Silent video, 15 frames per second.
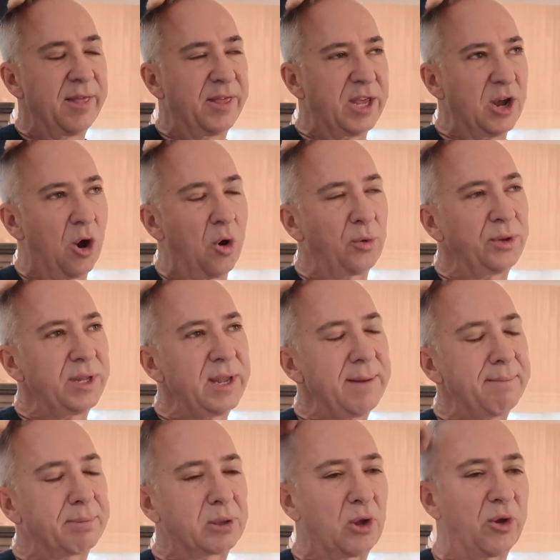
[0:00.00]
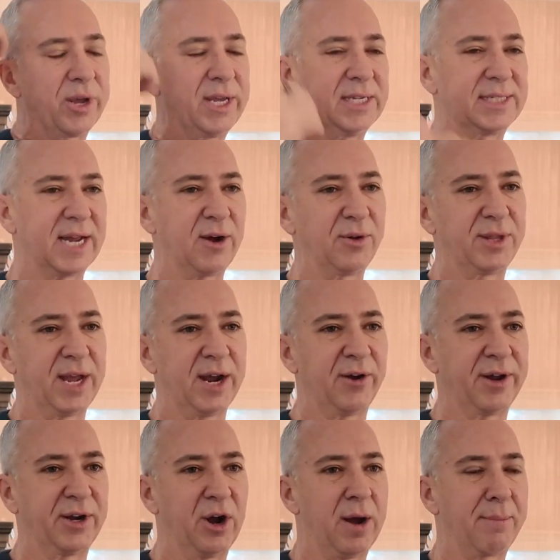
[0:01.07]
The only employees out there
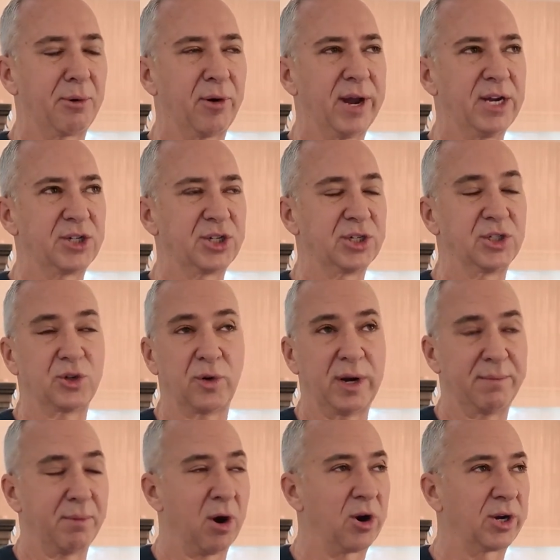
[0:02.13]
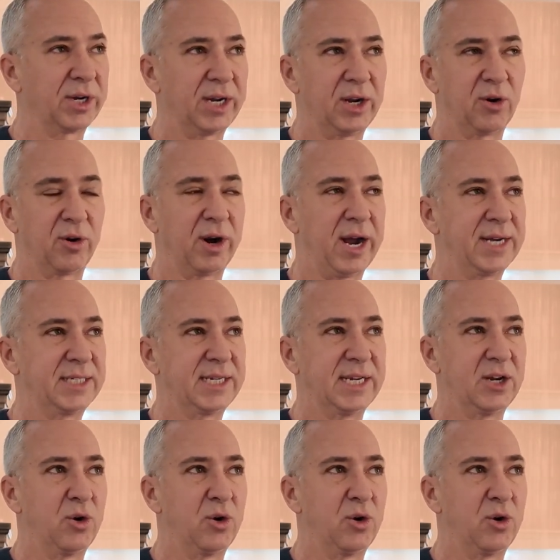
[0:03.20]
in operations or in marketing or IT